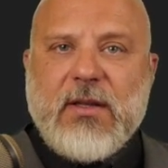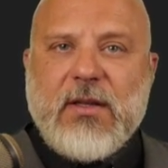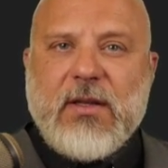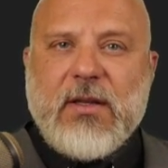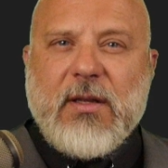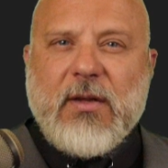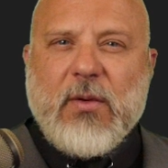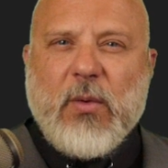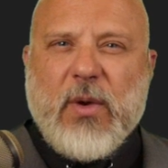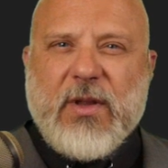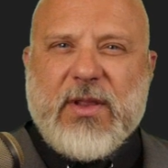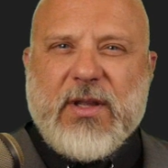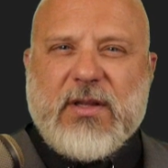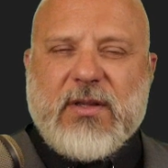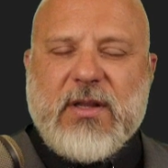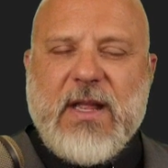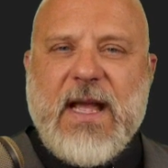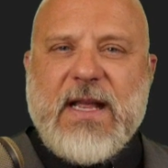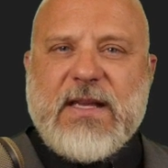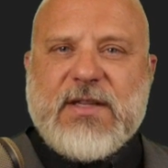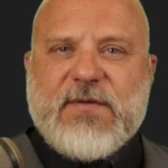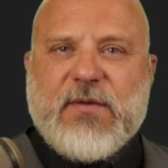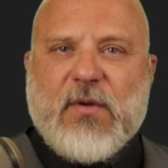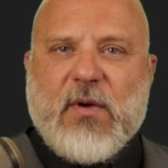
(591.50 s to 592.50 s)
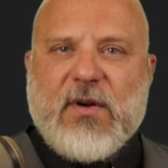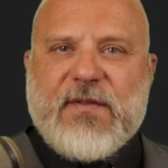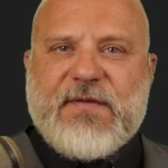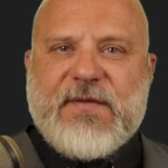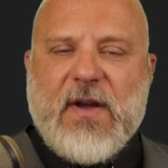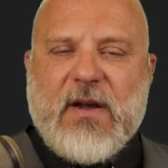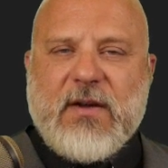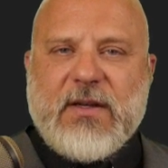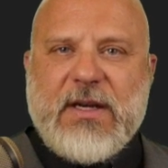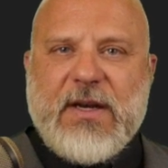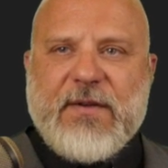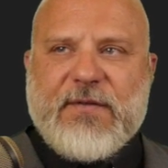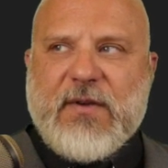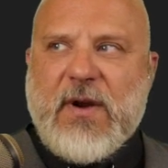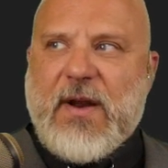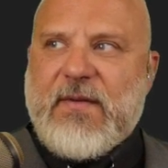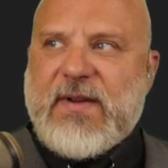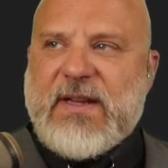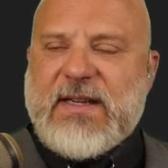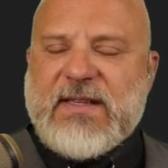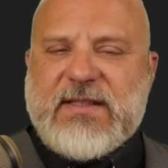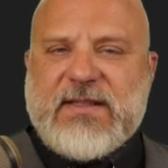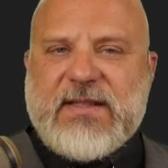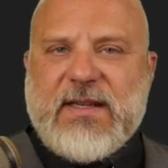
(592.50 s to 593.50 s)
with a class 4 felony for having
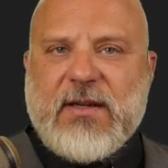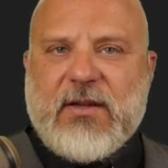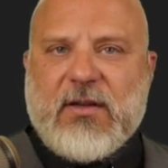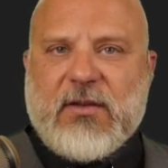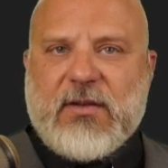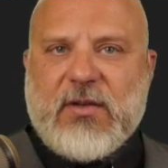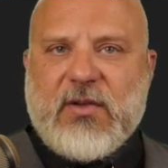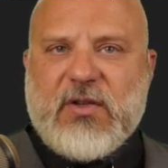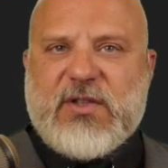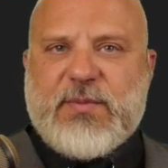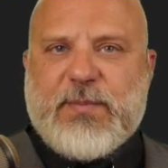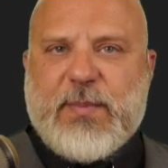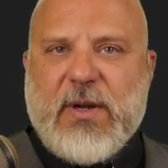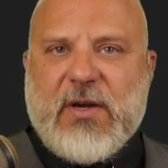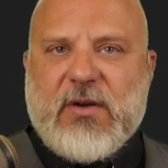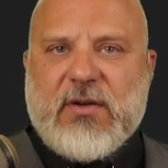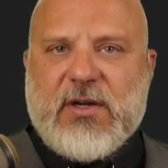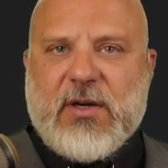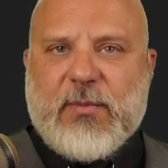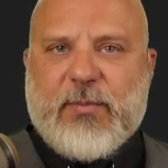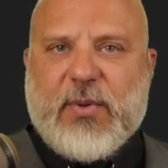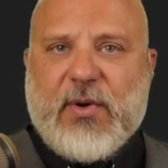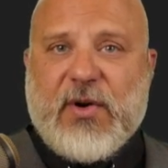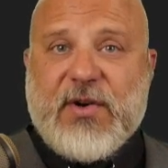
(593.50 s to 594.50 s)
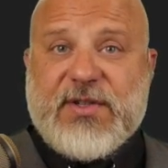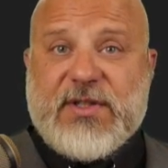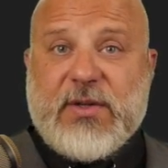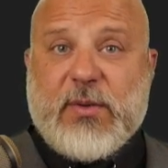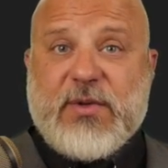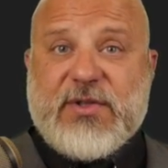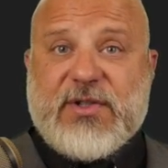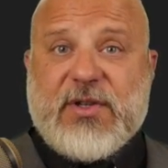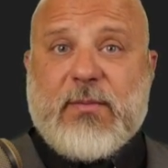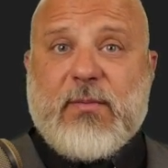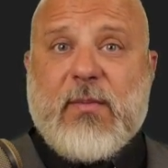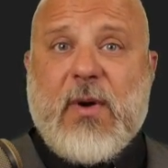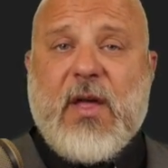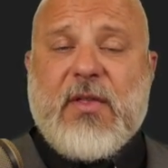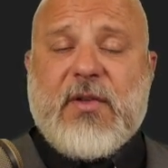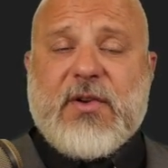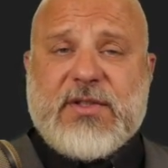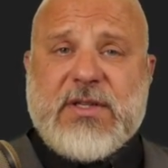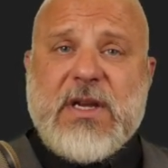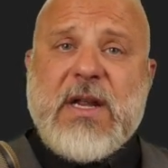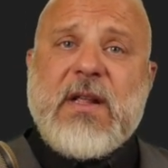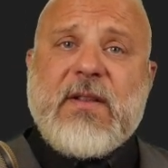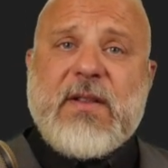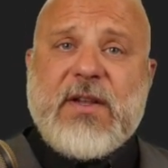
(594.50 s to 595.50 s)
a single loose pill in her purse that was her mother's
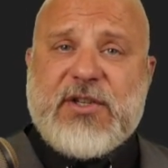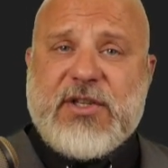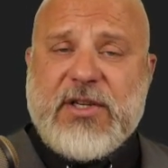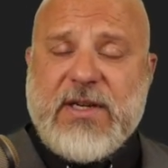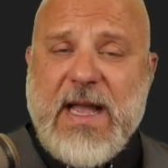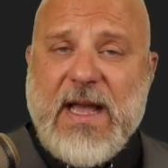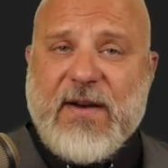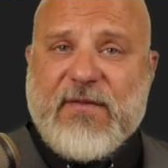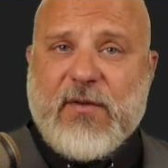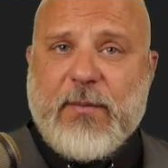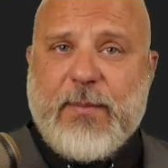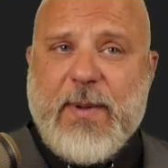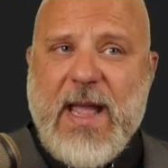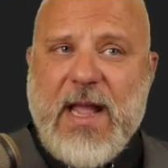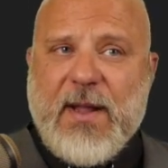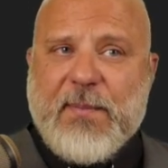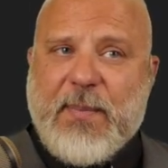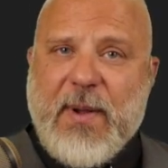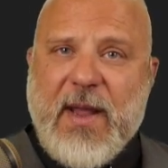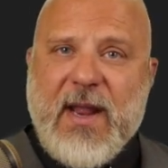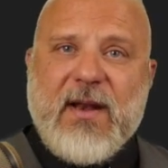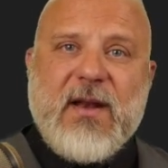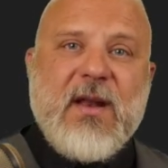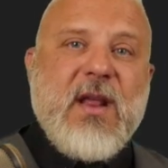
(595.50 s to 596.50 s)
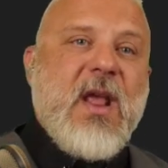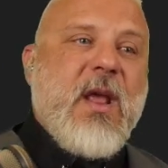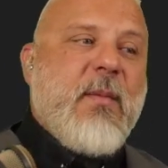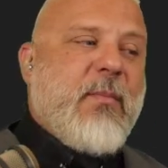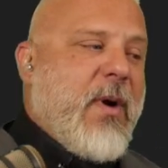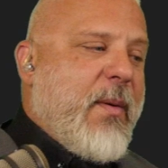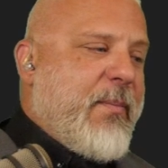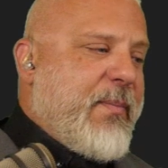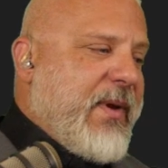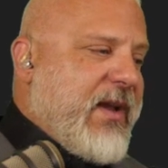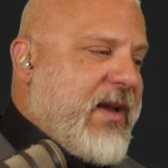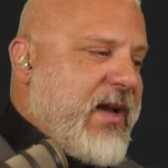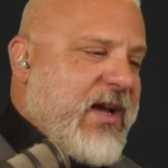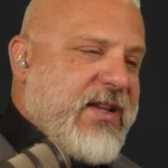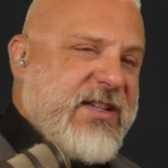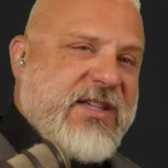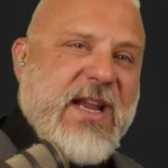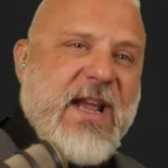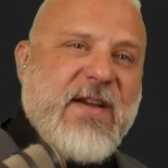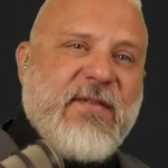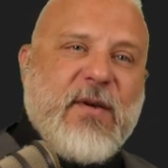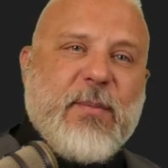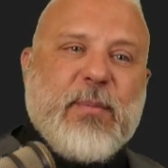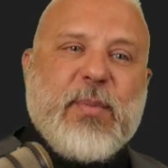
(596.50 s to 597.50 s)
that she got for back pain. But because you
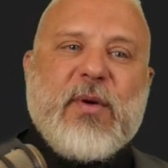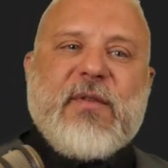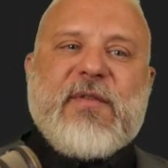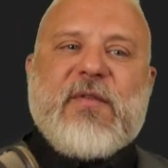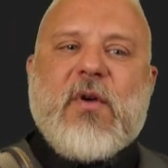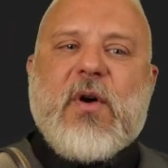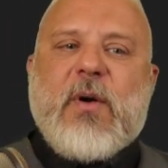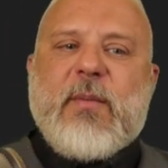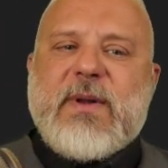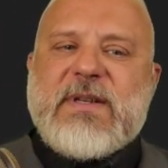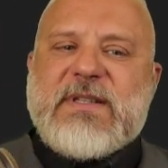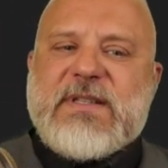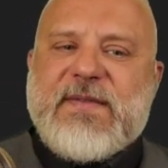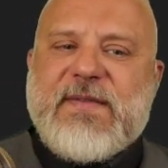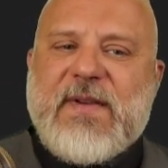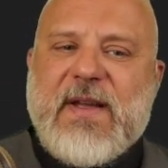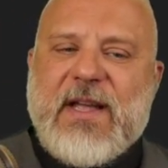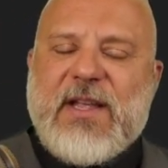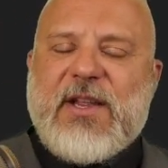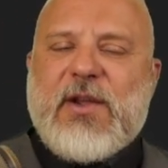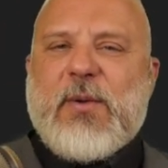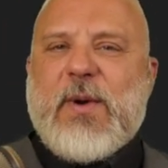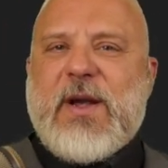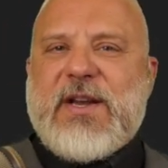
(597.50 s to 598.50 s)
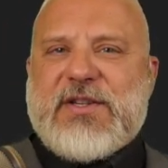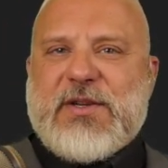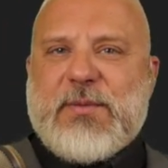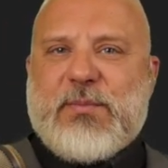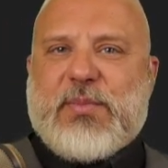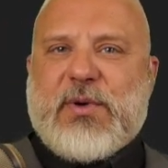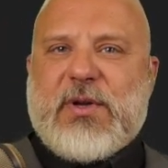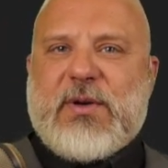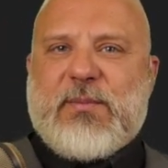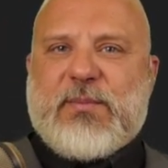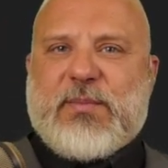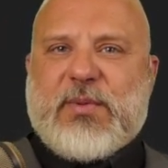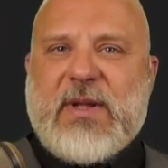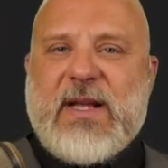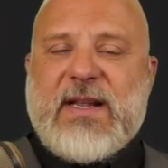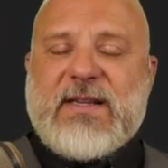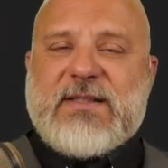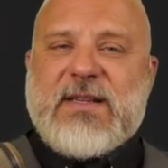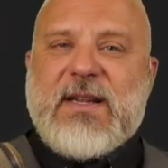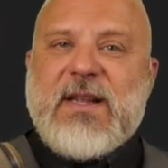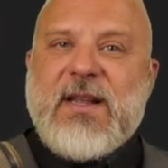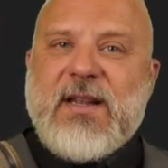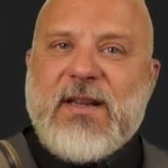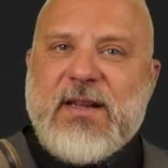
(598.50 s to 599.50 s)
have a performance evaluation put in place,
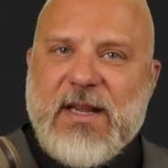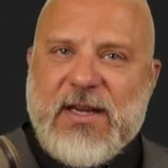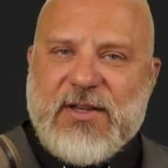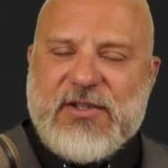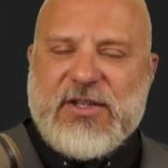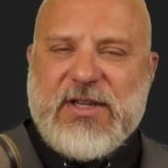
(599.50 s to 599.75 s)
yes, she